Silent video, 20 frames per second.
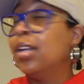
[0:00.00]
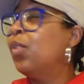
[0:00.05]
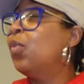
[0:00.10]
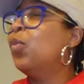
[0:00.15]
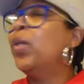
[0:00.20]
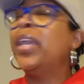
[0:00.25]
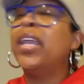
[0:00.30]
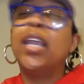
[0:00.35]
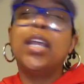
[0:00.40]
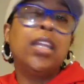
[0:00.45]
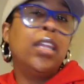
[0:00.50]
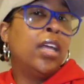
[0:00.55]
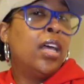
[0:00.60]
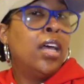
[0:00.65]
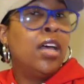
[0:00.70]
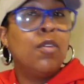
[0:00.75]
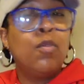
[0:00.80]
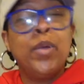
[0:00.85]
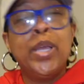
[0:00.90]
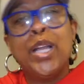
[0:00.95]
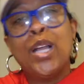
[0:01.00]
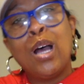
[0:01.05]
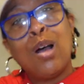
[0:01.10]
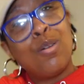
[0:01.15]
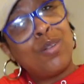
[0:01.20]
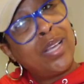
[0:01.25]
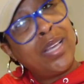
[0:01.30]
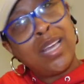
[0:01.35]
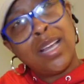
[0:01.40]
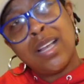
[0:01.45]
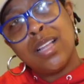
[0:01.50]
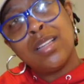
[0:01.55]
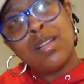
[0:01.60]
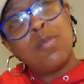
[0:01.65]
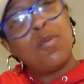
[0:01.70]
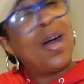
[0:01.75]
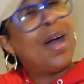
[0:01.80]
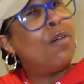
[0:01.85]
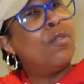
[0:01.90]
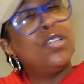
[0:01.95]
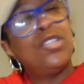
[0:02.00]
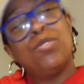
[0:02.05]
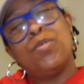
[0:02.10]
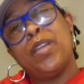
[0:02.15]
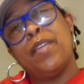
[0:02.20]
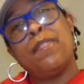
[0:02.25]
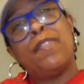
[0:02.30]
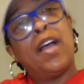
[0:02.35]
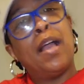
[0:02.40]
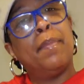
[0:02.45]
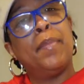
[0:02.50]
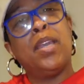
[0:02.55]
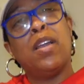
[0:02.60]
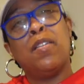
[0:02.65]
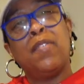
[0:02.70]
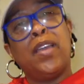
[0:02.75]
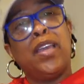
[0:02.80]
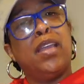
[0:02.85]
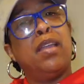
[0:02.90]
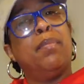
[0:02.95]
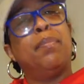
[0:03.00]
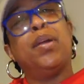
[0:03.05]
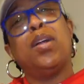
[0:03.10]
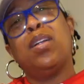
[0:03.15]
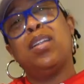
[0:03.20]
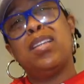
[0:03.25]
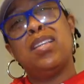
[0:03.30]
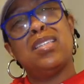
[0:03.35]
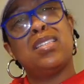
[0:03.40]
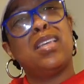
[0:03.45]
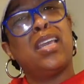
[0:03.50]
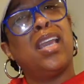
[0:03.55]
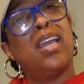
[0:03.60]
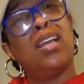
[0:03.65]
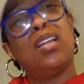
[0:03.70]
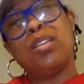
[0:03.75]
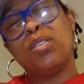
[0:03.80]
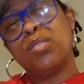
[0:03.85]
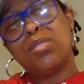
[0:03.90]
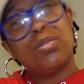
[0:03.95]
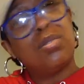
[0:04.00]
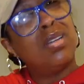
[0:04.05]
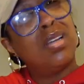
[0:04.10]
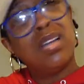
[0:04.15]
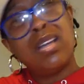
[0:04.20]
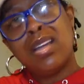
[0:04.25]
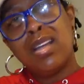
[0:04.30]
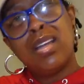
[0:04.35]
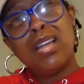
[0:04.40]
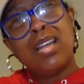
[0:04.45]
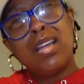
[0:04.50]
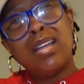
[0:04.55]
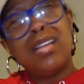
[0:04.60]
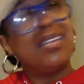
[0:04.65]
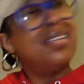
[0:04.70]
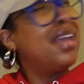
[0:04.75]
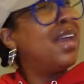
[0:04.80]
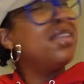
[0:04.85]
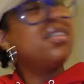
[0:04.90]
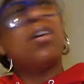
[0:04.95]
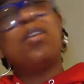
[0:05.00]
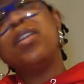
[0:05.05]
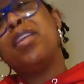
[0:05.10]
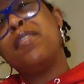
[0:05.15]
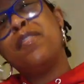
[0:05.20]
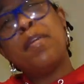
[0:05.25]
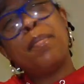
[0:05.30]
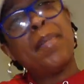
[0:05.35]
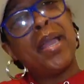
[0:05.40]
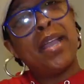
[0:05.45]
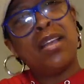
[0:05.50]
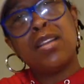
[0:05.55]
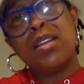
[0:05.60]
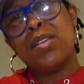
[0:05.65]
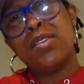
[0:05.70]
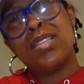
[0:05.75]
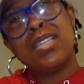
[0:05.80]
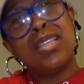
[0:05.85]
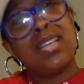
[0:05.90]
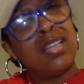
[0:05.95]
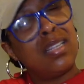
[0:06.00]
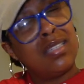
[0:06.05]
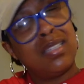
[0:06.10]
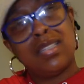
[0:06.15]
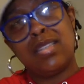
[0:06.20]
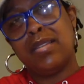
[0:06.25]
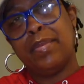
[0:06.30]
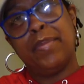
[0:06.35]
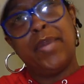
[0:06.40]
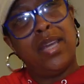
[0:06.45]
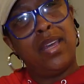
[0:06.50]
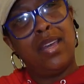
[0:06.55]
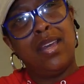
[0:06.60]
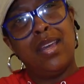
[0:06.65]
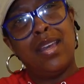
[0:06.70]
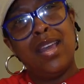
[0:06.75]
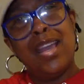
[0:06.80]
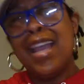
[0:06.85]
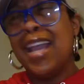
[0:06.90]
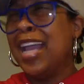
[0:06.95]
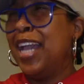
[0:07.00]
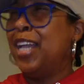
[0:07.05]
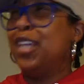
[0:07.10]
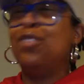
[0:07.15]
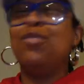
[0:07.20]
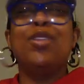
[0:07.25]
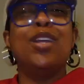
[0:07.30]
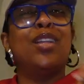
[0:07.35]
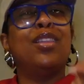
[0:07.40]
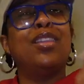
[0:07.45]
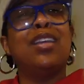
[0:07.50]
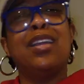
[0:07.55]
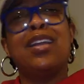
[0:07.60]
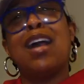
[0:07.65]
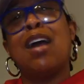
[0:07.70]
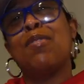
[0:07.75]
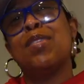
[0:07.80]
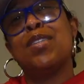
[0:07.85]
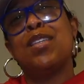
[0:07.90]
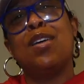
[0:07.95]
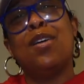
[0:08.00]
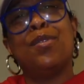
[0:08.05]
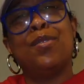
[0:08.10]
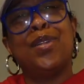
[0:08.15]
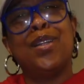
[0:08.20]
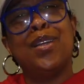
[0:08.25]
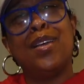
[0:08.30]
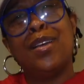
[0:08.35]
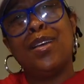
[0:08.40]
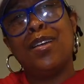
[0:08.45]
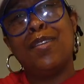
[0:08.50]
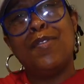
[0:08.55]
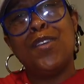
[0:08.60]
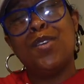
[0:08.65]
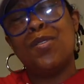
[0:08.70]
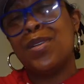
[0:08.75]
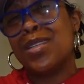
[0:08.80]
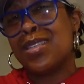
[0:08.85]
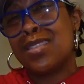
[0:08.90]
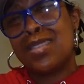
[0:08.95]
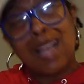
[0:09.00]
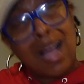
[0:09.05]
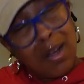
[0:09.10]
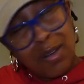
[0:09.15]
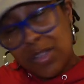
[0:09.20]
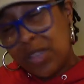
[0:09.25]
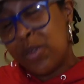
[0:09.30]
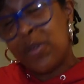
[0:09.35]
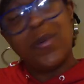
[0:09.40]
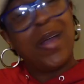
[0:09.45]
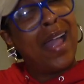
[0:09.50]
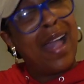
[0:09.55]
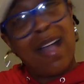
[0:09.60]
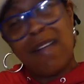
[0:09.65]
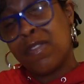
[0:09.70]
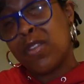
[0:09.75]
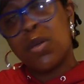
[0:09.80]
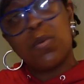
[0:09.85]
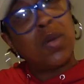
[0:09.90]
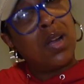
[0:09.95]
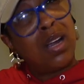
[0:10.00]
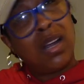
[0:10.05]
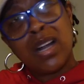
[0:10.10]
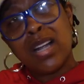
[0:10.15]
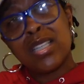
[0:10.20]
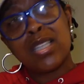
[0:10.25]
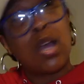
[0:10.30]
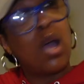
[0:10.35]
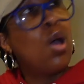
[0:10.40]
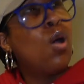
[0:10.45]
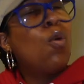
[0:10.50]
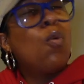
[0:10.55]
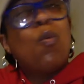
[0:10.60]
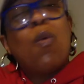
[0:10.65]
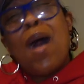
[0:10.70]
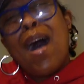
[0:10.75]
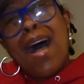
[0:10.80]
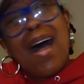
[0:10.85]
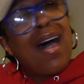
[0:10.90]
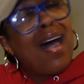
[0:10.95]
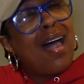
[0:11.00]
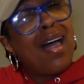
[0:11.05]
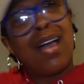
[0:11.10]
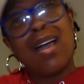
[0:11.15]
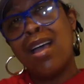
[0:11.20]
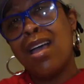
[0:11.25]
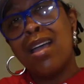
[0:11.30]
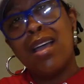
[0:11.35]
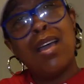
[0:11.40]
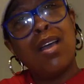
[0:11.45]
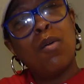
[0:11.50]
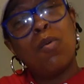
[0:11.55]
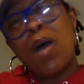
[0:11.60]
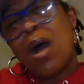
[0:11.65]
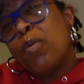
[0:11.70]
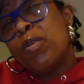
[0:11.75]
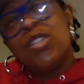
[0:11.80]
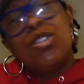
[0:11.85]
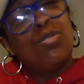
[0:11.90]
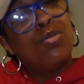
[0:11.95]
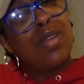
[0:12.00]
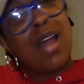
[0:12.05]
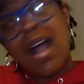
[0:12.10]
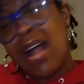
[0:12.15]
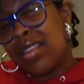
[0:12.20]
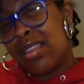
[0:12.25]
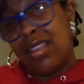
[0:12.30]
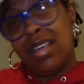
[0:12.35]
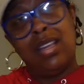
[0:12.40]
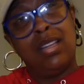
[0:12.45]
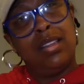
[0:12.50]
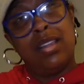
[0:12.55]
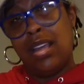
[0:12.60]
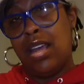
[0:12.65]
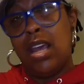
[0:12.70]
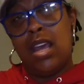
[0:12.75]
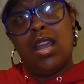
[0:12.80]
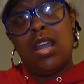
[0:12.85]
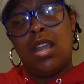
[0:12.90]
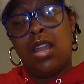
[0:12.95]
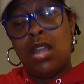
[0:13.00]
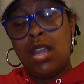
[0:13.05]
We in love. We go together. Why would you invite me over here and burn this candle? That don't even make no sense to me. And you didn't think I was going to love you and stalk you afterwards? Why? Why would you not think that?